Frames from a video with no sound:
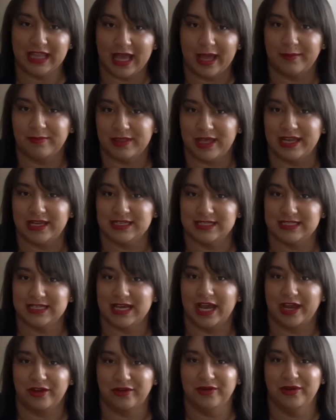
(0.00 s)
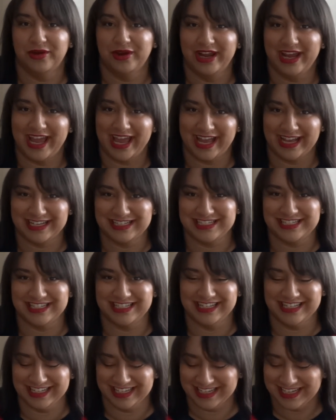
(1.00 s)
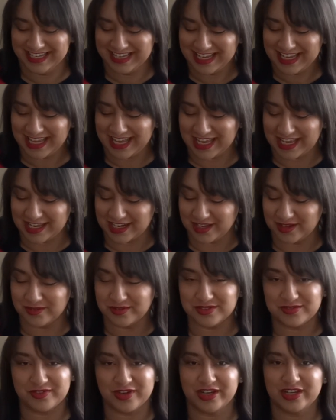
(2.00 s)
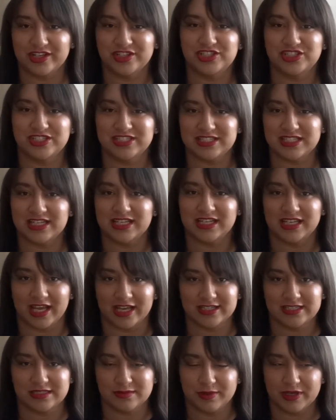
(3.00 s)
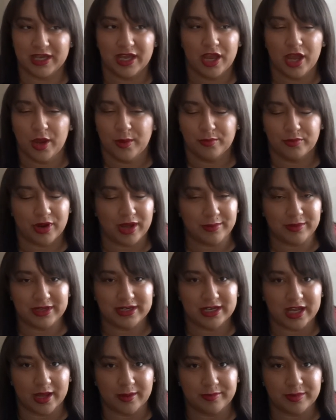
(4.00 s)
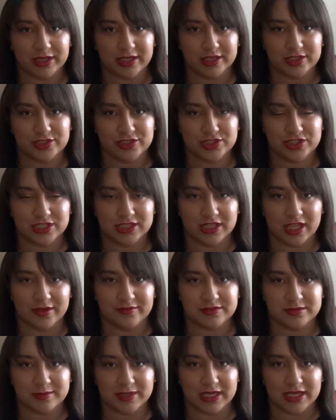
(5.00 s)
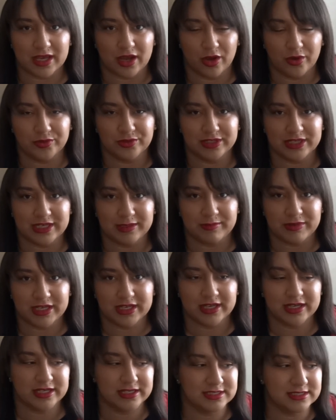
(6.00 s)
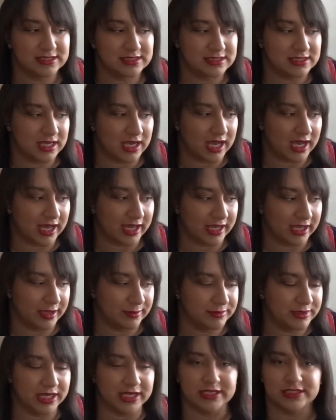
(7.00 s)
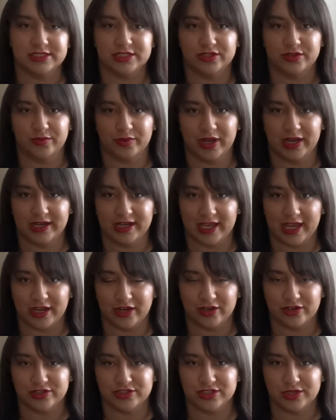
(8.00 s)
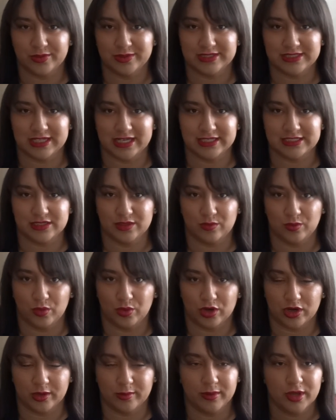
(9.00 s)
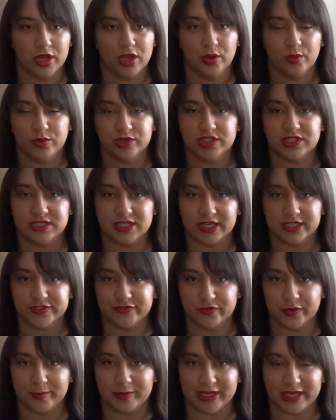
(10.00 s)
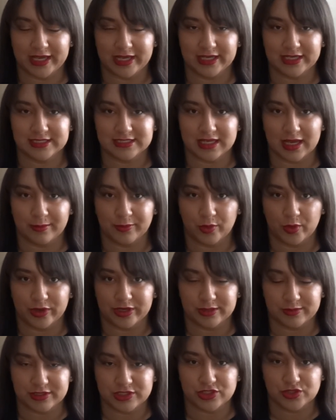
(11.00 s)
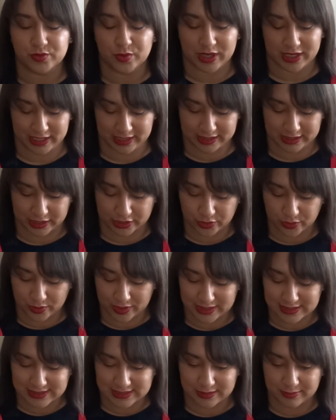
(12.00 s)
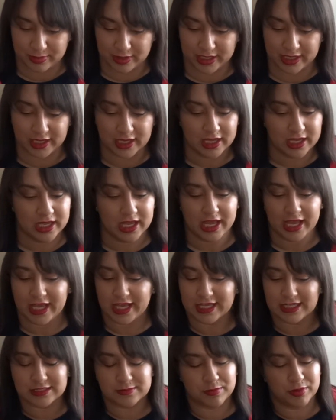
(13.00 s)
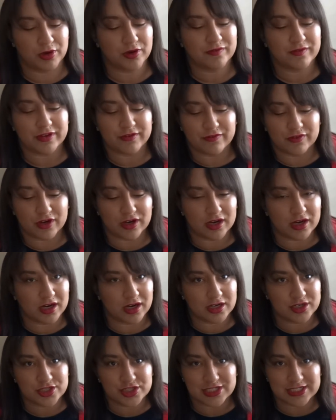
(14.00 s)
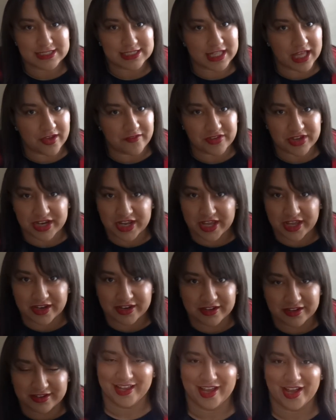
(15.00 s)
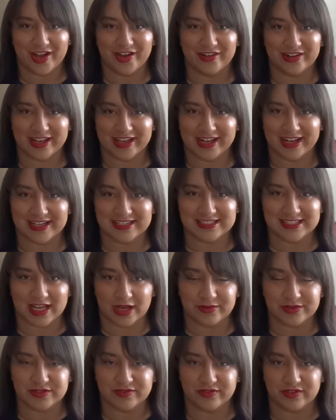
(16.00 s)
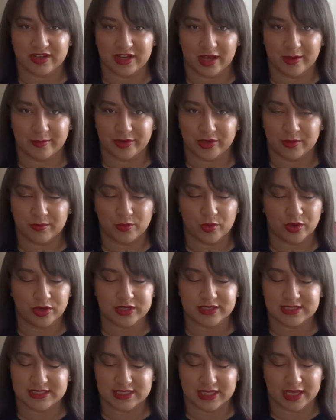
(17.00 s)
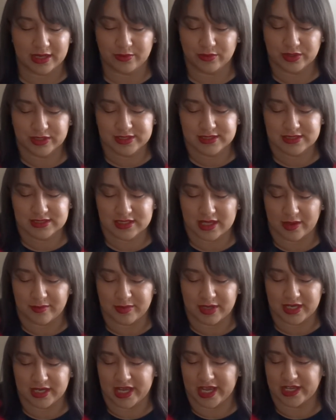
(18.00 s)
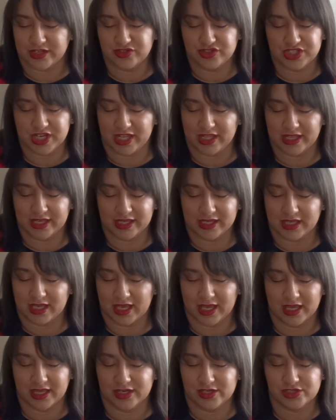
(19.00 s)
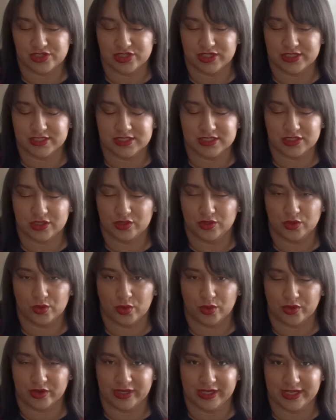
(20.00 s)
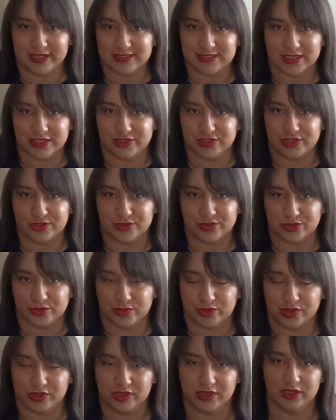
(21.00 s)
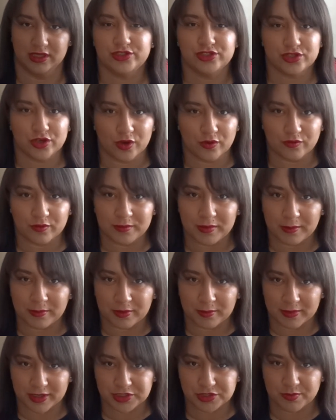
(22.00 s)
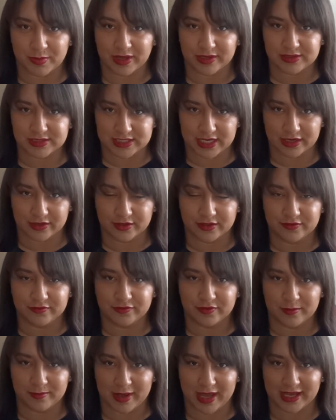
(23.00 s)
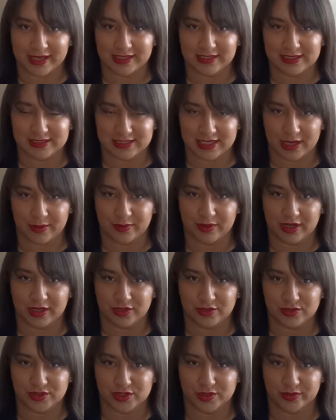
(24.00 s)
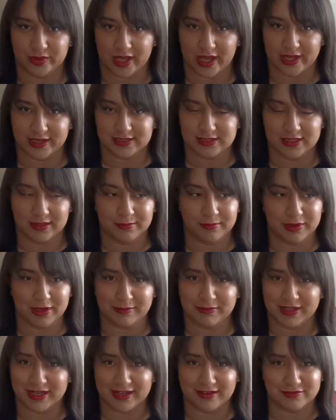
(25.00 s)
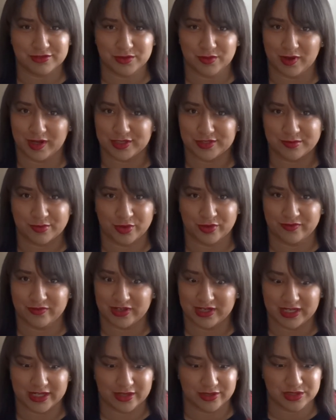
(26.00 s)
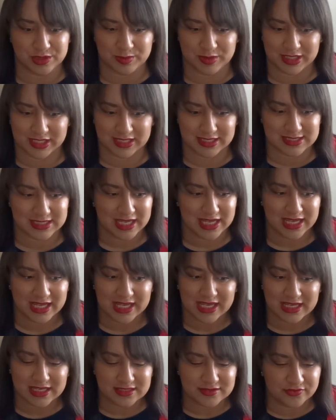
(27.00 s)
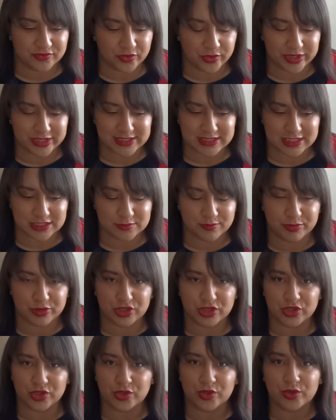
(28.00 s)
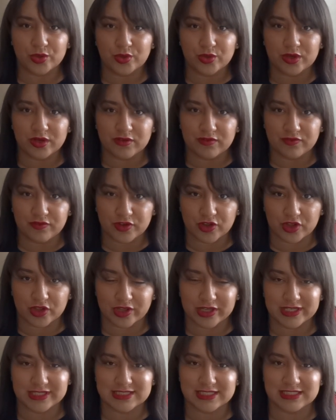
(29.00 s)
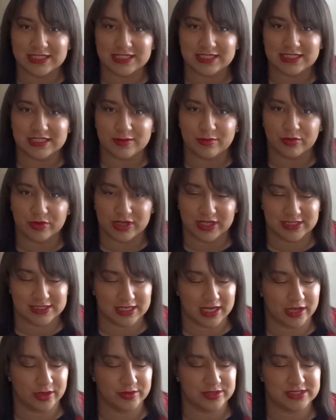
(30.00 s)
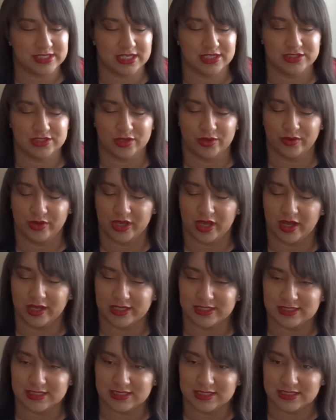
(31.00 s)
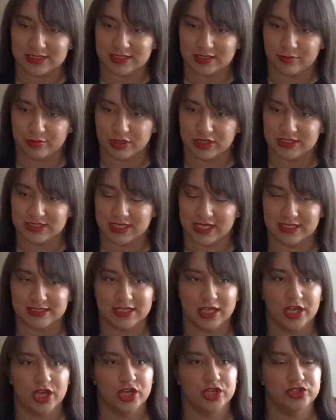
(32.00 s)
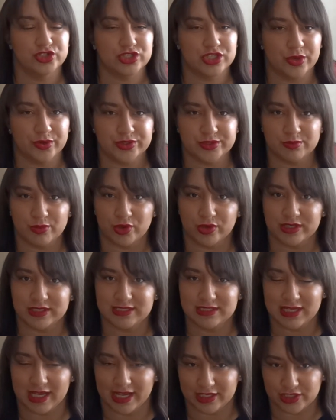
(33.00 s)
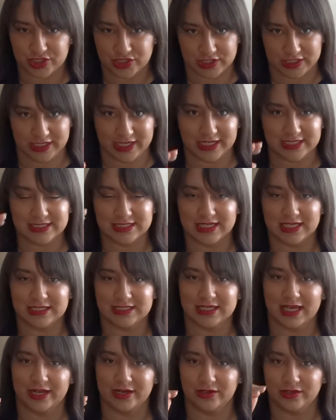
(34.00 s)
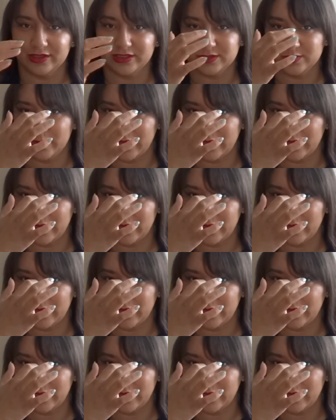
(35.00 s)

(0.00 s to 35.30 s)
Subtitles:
lap that entire reaction. And it was very, she's sitting next to me. Probably not because she loves me, only because I am next to the radiator. So it's nice and warm, which sucks for me because I'm going to be sweating like crazy. But it's perfect for her. She's loving it. Okay, guys, that was phenomenal. Morissette was, I mean, angelic and just glorious as usual. I don't remember much about Darren from back in the day when I used to react to him, but I'm gonna have to watch more videos because his voice is beautiful. He's a Disney prince. I always say Sohyeong is a Disney princess. So is Morissette. She gets that title as